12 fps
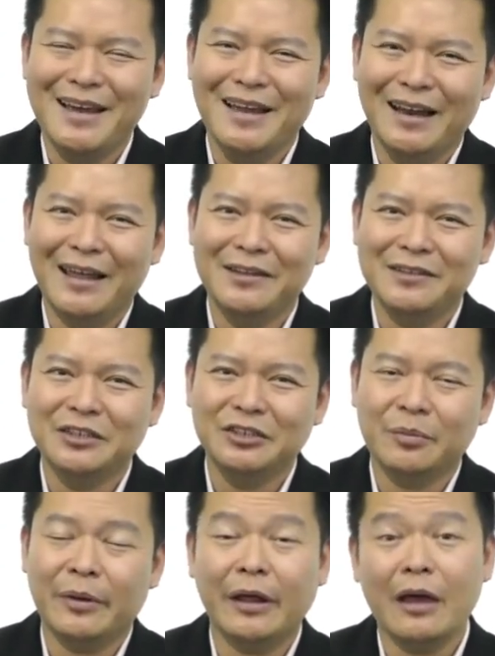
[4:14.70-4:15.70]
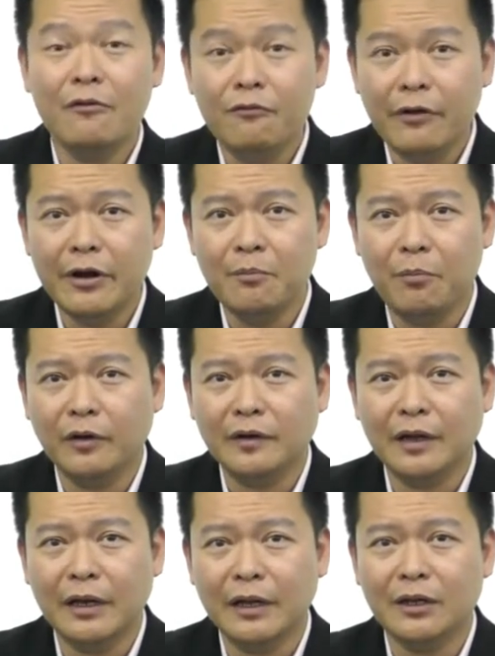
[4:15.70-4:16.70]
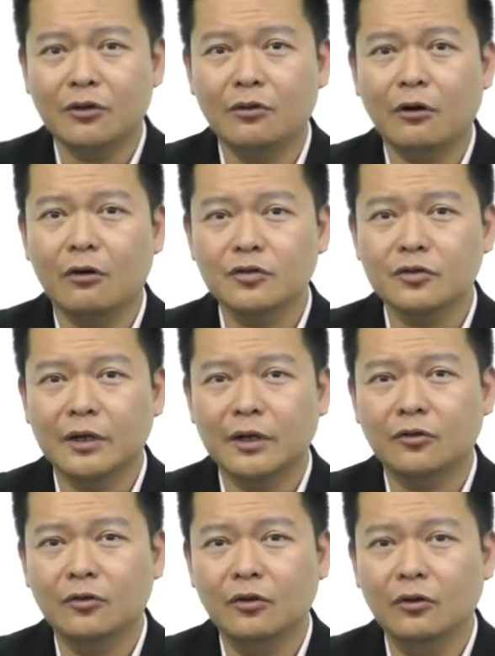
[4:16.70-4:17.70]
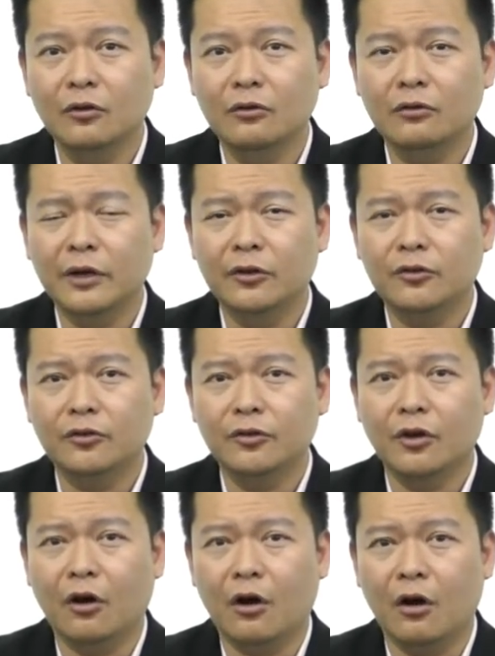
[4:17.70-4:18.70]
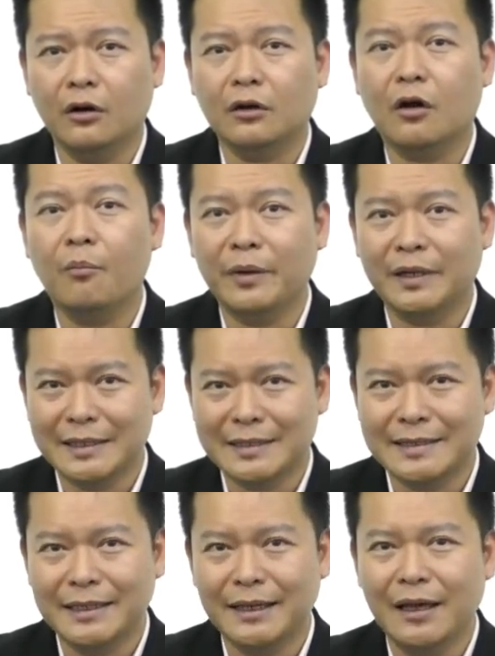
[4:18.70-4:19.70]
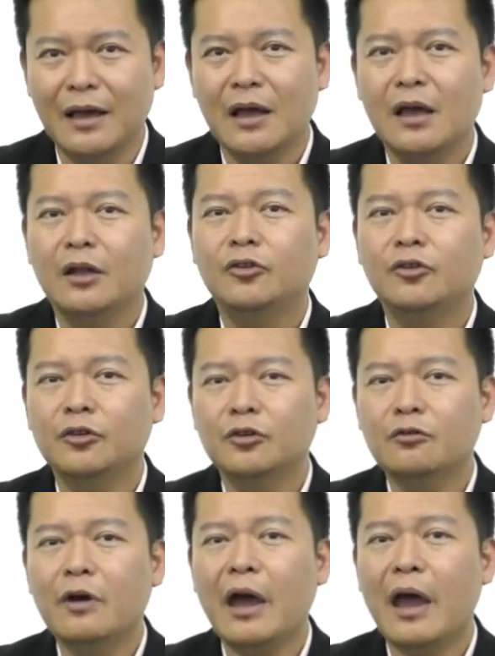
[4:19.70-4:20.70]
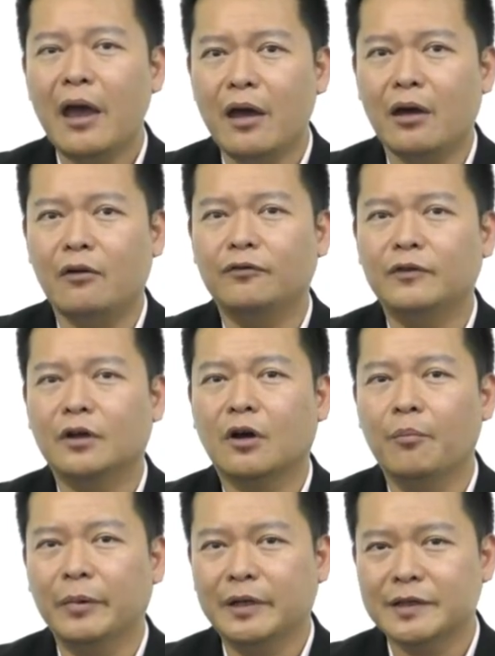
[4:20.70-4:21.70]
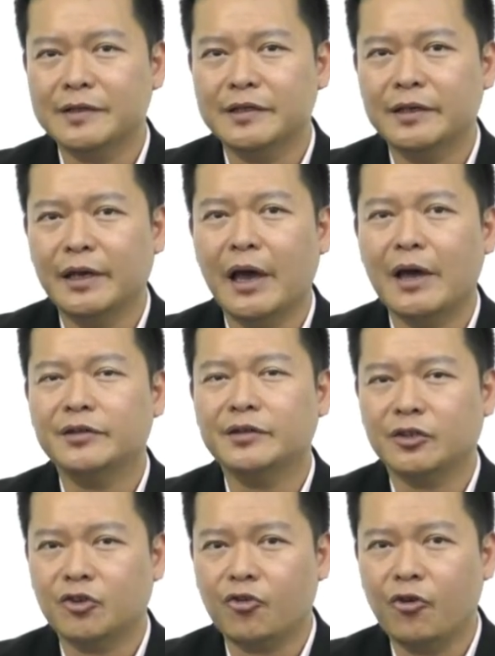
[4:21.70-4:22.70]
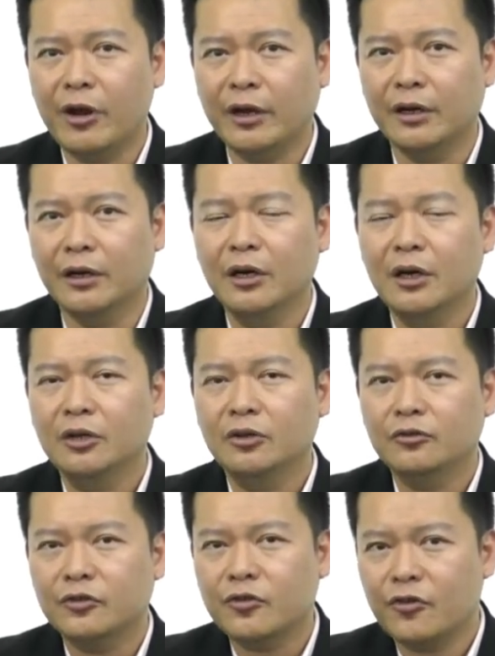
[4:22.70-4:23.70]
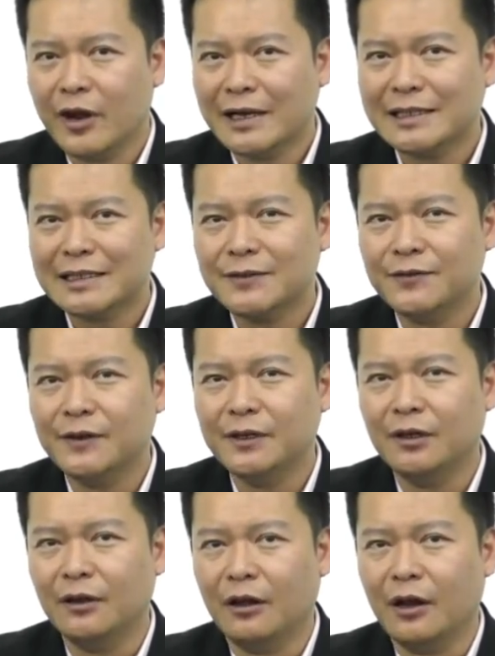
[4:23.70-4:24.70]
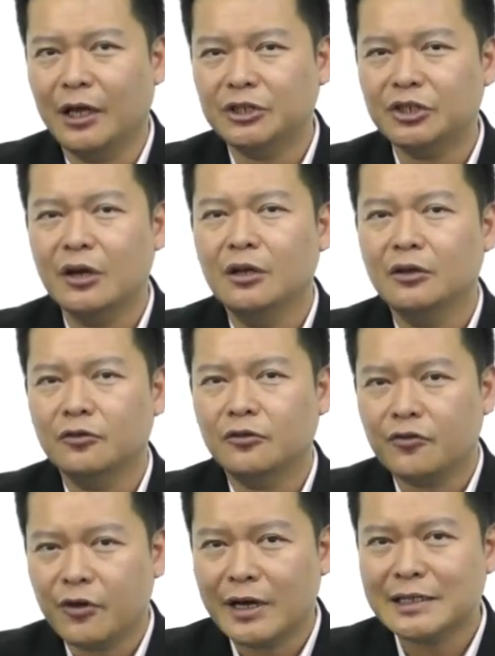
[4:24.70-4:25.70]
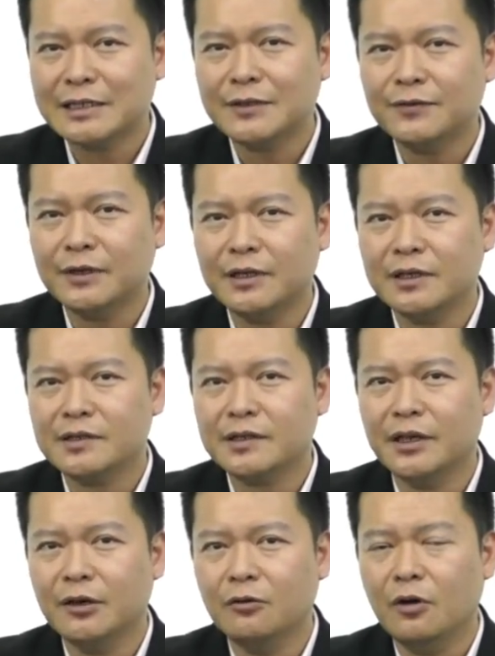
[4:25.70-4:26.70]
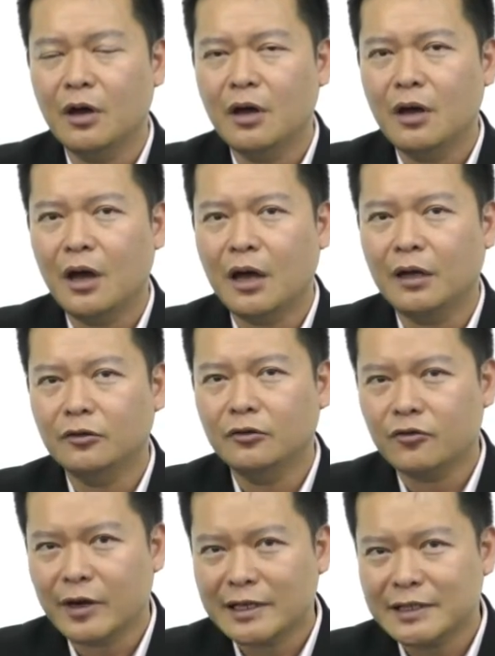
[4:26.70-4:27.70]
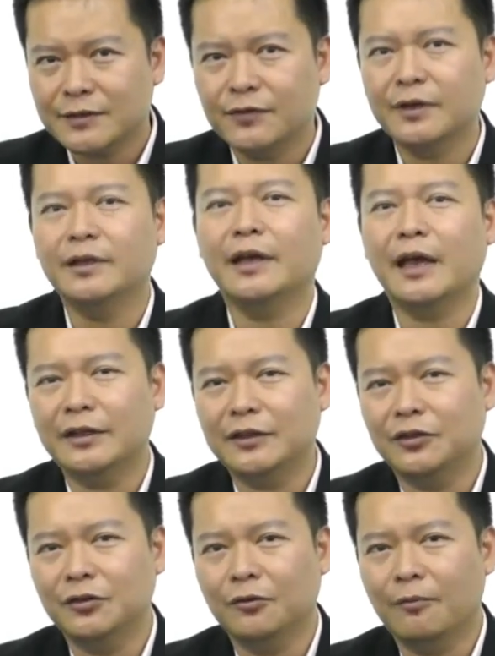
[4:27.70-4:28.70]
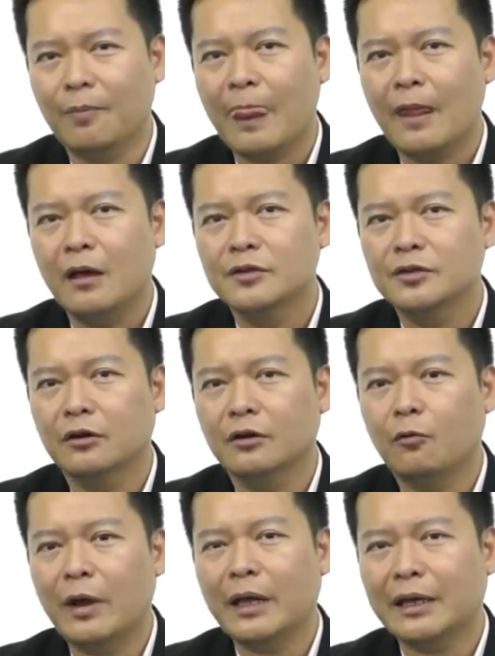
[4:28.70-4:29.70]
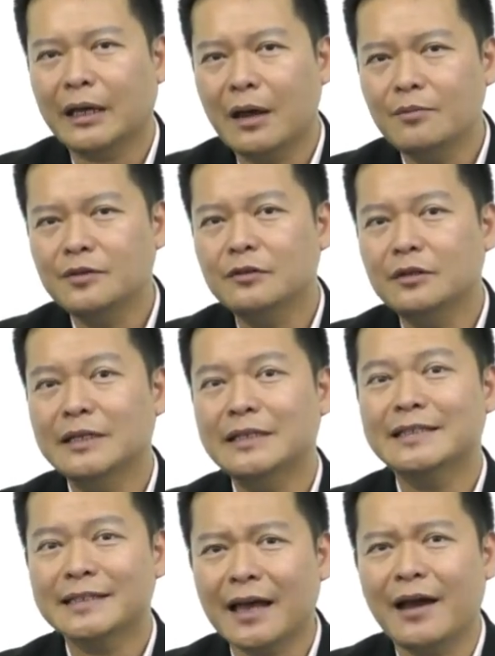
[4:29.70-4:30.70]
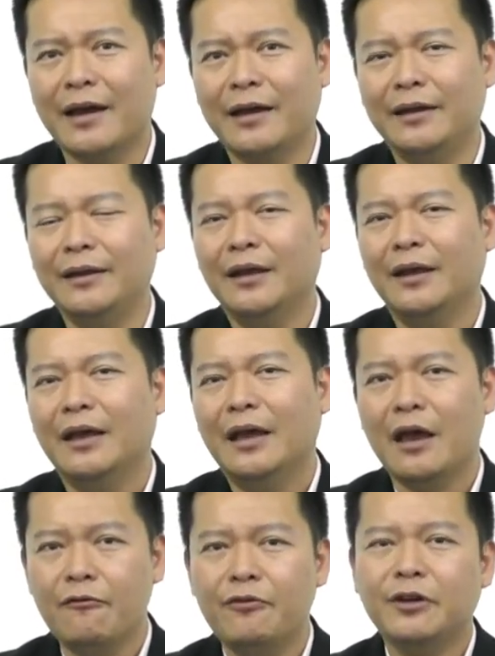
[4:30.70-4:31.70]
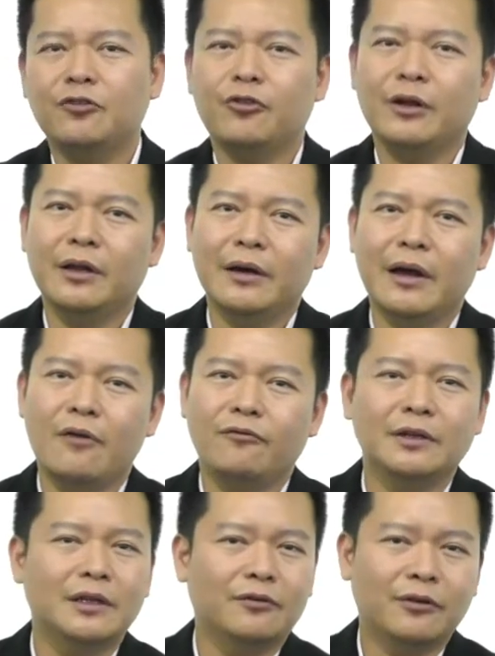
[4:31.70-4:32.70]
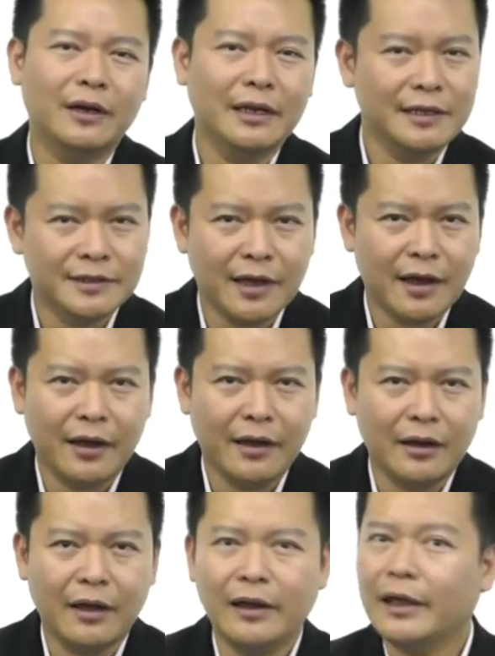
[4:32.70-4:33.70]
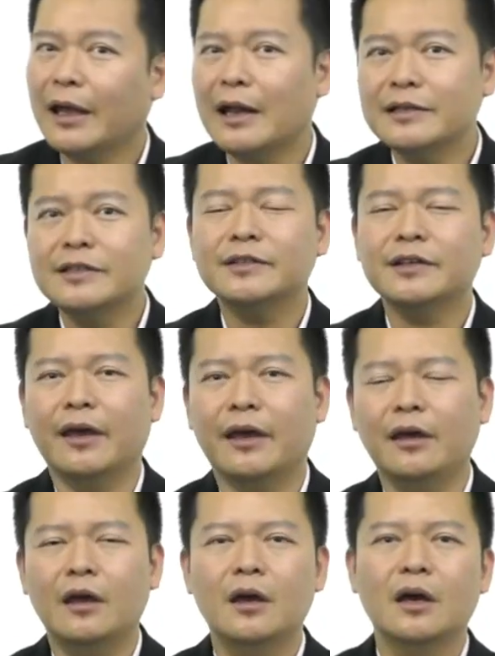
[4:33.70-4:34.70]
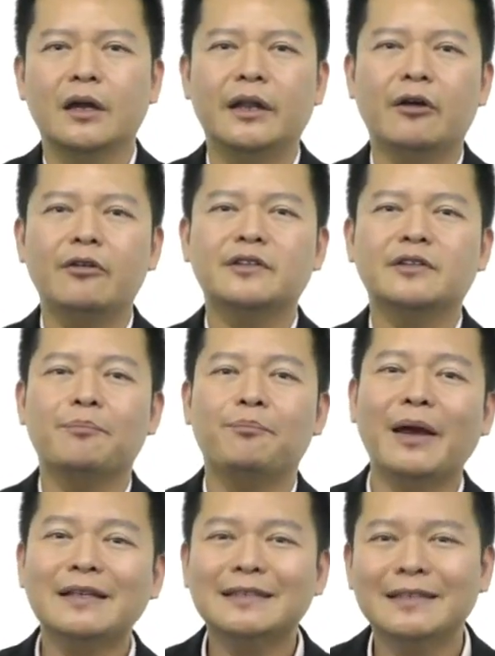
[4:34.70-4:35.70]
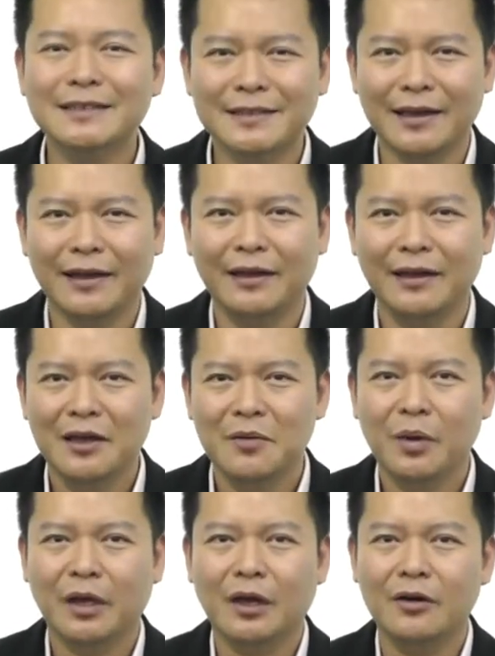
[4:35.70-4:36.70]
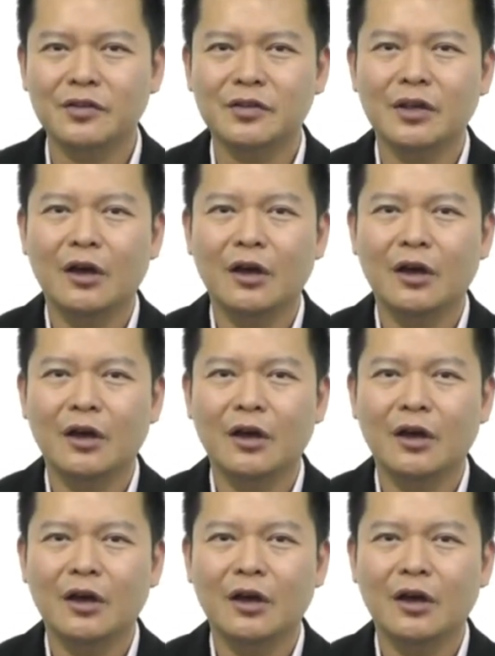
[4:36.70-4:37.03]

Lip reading: ladies and gentlemen. And very importantly, you also need to look into your own competency. Do you have the competency as a trainer to transfer the knowledge, to transfer the skill, and to transfer the attitude? So when it comes to design, every trainer have a different design, and I can't say there is a best design, because